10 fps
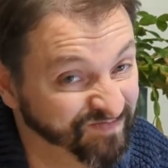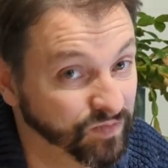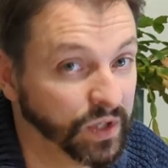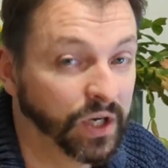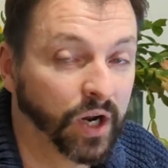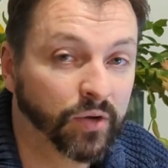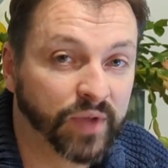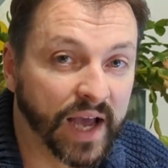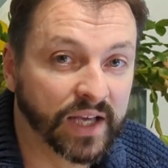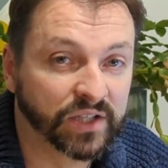You know,
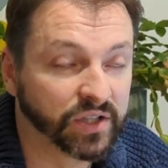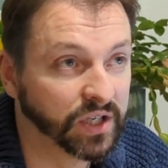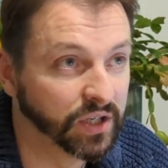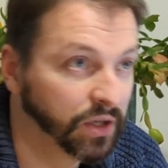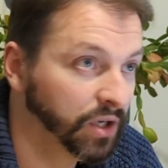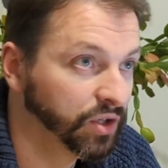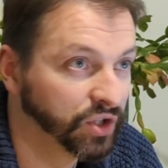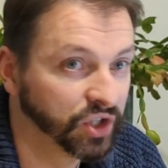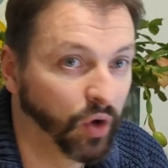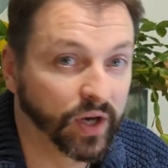that is the
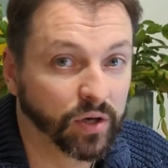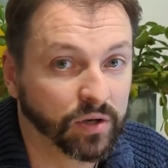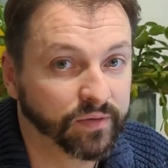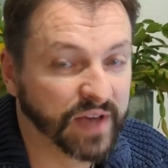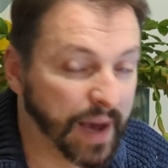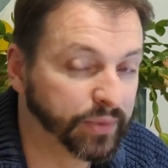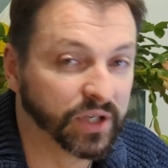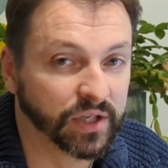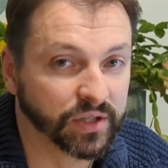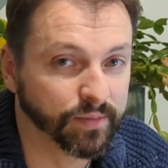cycle of
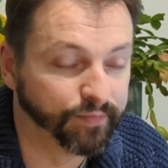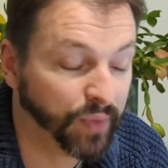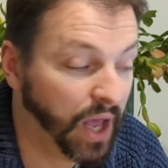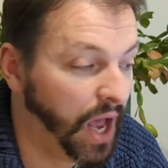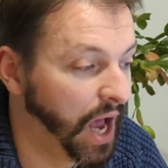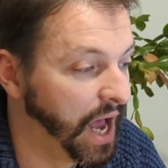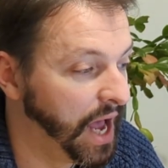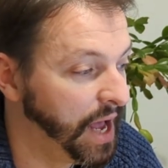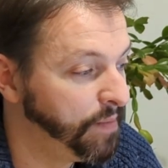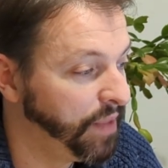capitalism.
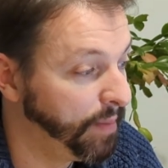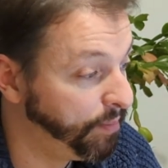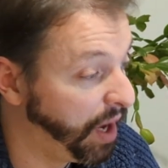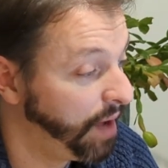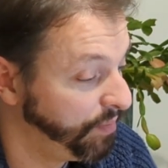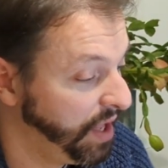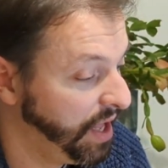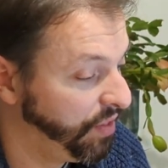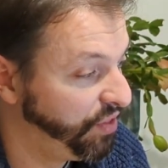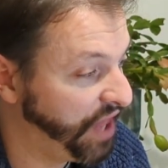But
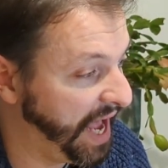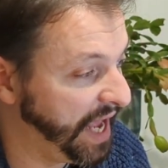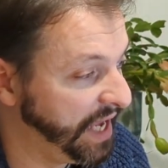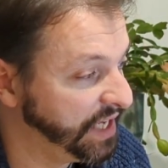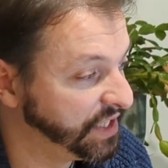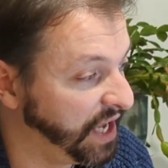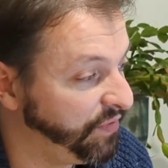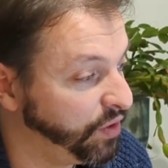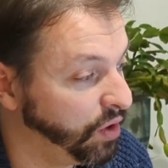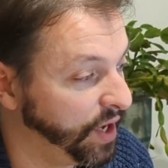that is,
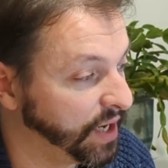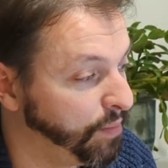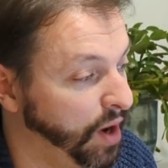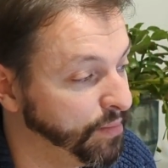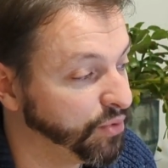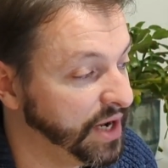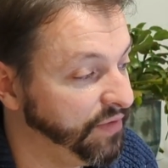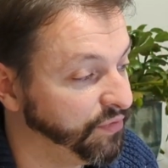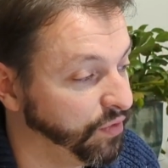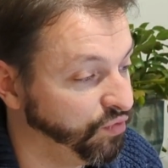if you like, my
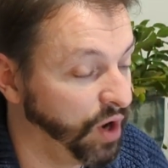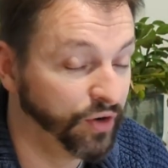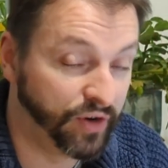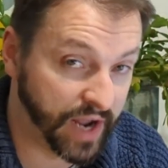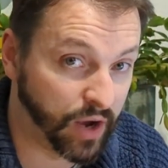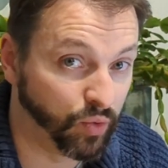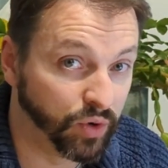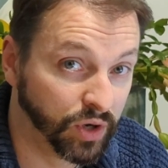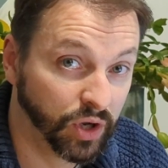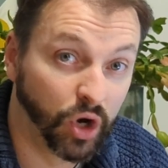brief
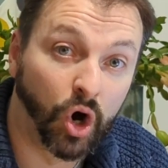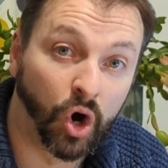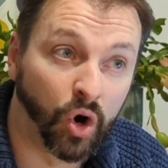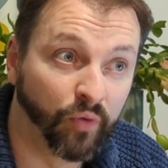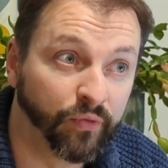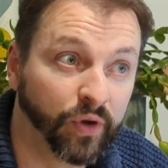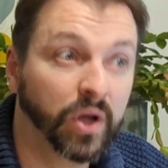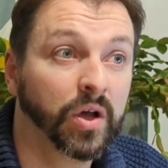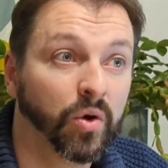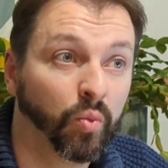rundown of
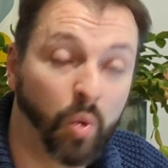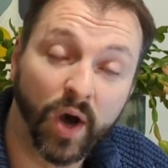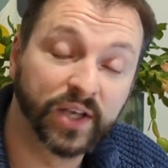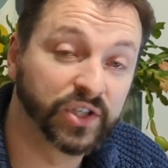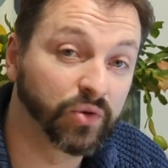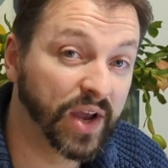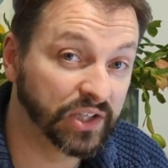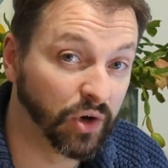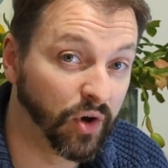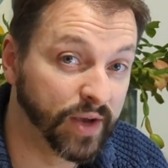why it's a
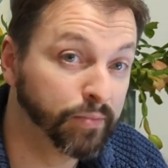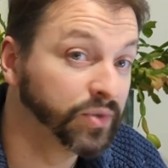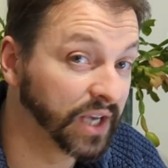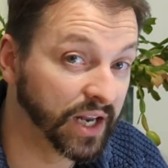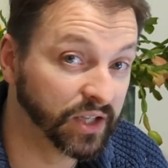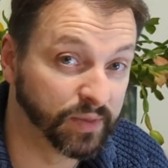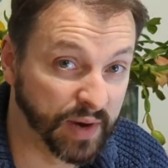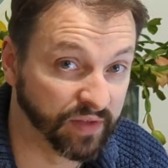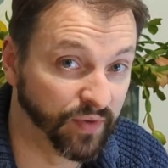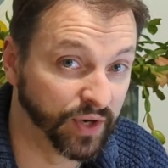great time to get into
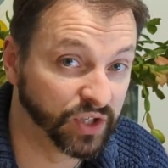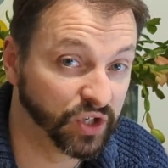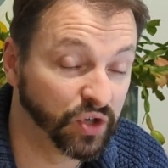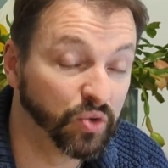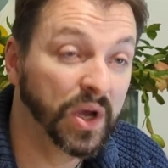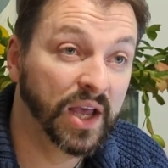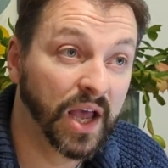Pathfinder 2,